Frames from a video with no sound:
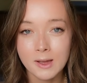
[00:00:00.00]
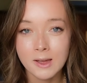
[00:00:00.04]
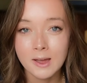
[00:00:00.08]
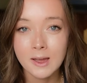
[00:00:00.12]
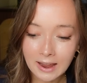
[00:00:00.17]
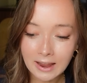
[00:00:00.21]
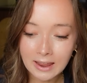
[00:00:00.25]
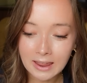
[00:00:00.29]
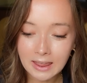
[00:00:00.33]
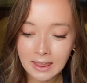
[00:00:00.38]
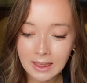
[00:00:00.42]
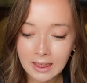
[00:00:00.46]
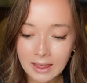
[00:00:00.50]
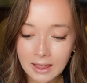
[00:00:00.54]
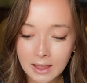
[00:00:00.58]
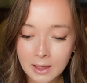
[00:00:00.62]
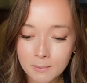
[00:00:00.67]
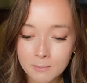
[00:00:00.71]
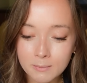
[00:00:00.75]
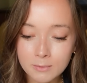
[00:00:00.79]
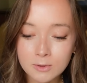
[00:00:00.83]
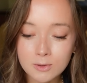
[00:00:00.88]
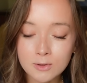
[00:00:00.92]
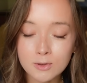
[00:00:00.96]
I
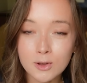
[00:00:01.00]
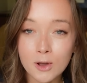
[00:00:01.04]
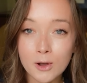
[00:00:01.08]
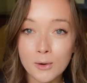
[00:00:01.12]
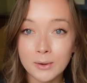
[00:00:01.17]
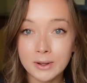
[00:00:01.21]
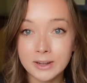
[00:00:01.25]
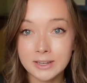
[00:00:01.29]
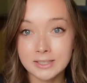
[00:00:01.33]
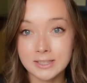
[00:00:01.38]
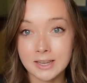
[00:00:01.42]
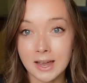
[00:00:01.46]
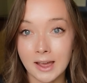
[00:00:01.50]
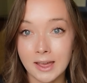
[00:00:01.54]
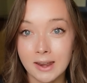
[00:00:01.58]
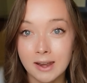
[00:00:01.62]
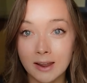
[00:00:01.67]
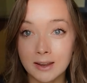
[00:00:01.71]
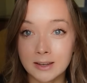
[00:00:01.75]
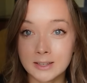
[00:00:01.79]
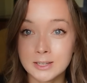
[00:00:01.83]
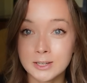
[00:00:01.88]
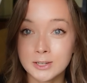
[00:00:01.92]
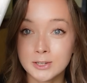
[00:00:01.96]
am so
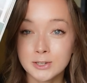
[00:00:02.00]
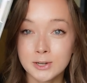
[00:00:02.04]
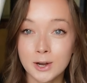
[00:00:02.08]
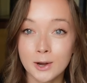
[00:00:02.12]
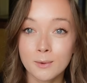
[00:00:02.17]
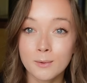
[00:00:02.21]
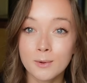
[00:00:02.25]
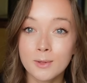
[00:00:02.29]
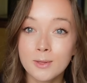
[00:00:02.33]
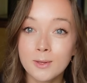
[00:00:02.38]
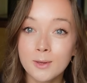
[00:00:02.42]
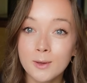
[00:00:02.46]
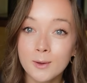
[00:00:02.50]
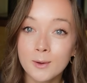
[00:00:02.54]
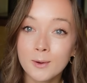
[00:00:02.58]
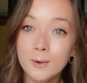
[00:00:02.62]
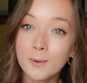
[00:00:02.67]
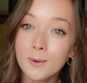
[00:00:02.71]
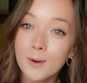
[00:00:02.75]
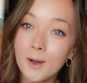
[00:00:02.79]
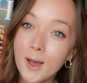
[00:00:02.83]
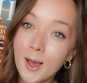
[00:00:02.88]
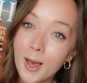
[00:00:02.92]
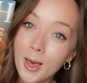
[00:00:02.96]
excited to share with
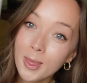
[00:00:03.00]
you